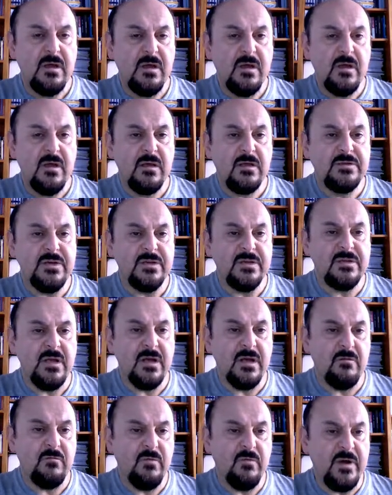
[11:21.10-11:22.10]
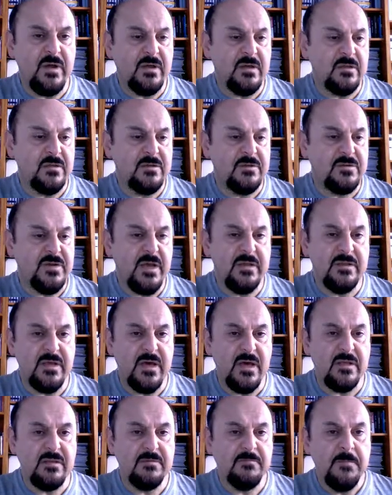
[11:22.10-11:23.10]
Just we can say
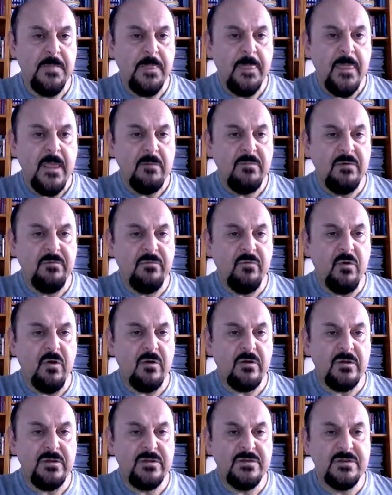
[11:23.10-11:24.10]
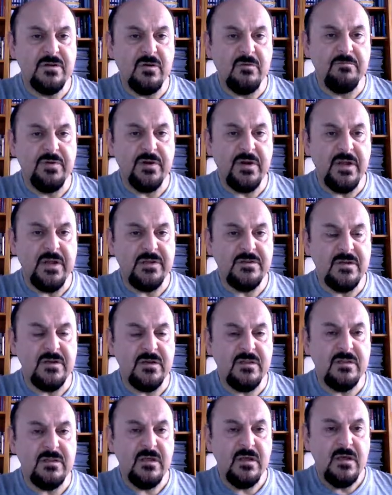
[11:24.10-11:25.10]
that before this
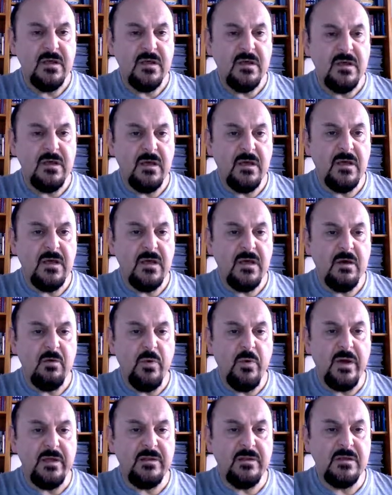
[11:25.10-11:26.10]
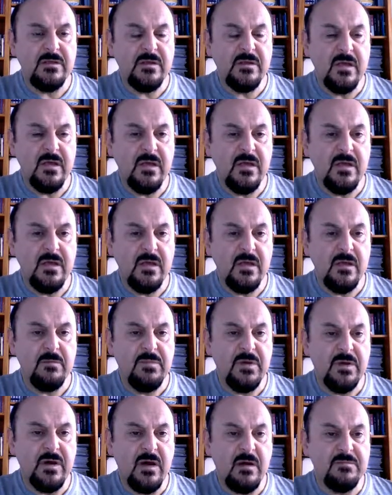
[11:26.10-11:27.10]
comparison, when it
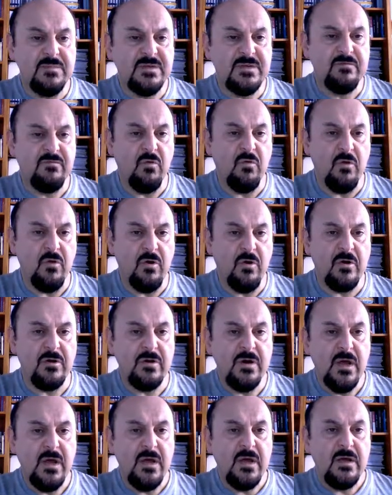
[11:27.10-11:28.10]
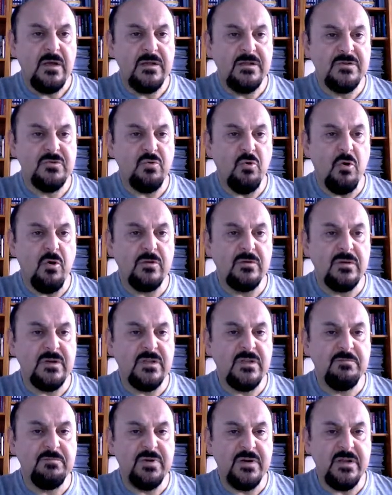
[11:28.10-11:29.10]
becomes 4, it's
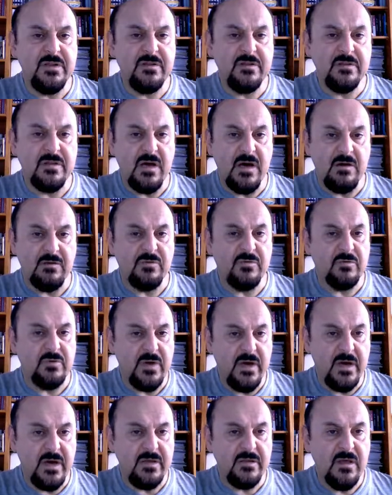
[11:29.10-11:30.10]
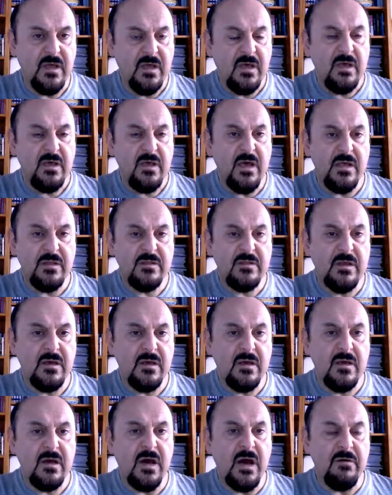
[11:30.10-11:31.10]
already printed out, right? And
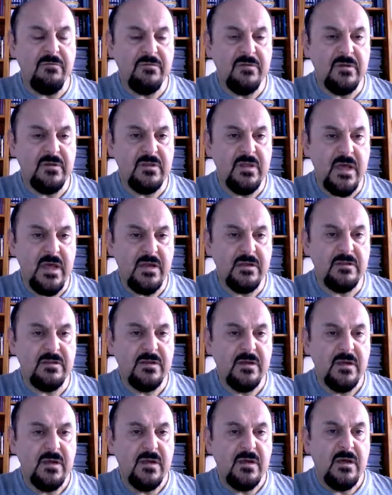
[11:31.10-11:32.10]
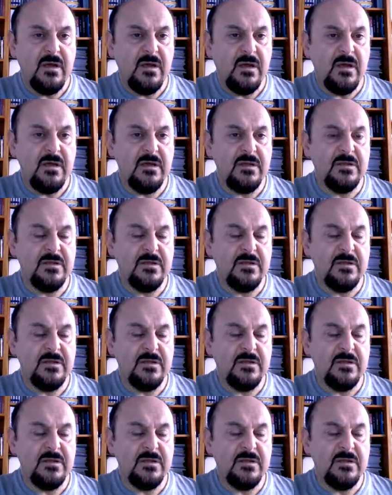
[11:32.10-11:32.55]
after that it